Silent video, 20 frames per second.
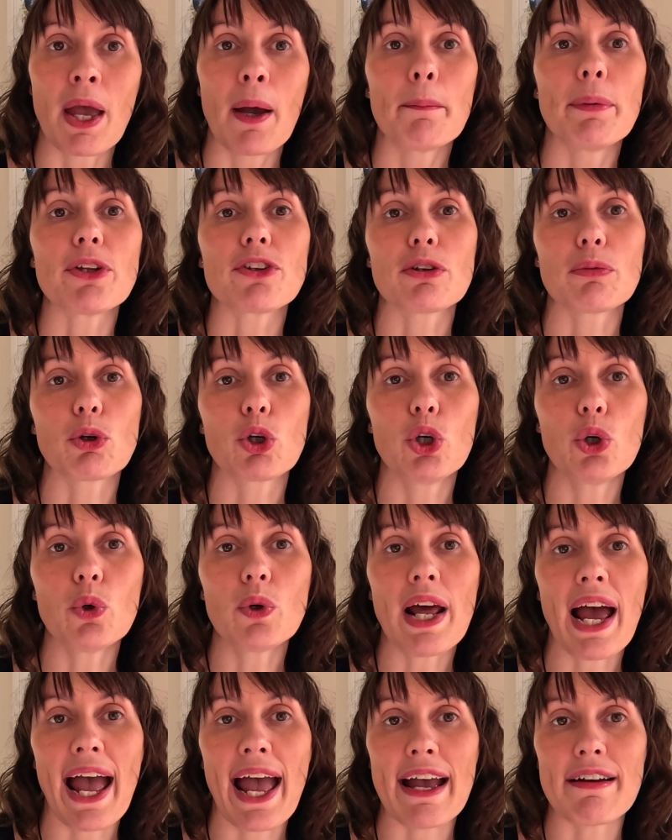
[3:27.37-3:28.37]
but some
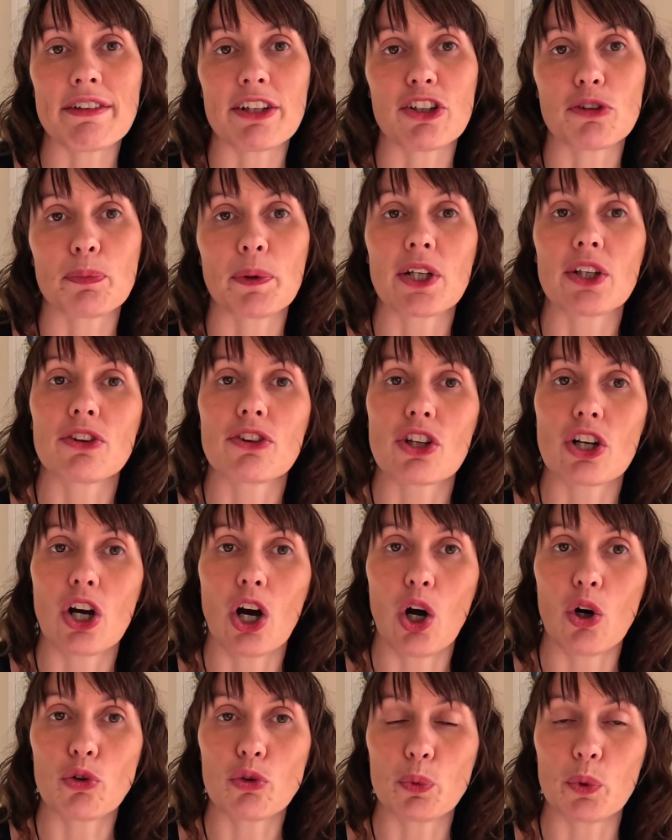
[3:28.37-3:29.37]
cooler areas because the
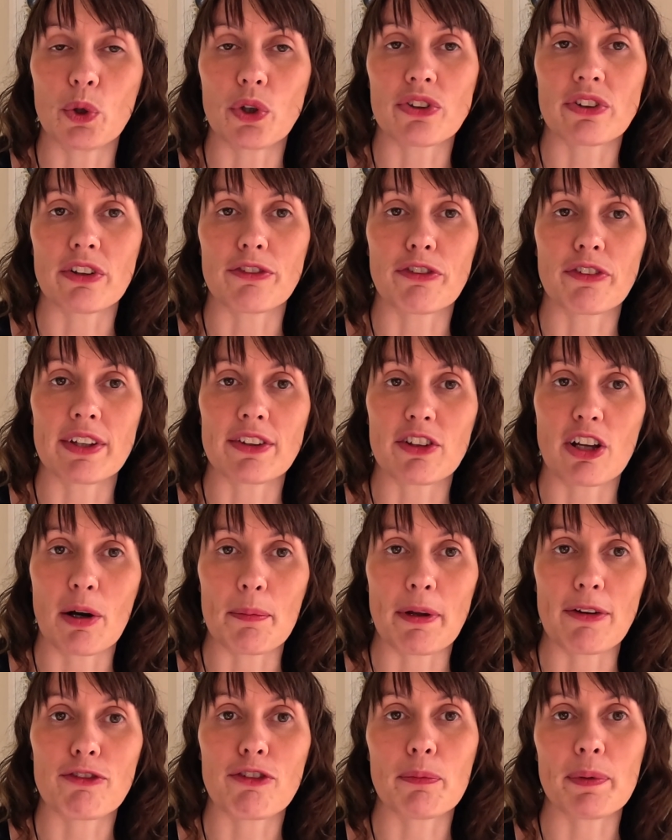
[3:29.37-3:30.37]
cold water is
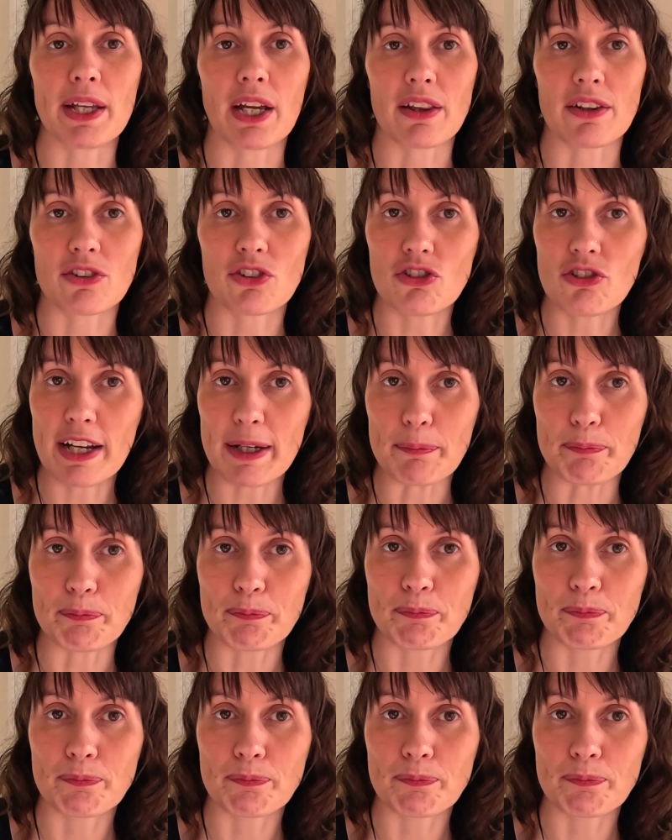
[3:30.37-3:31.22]
coming from the other stream.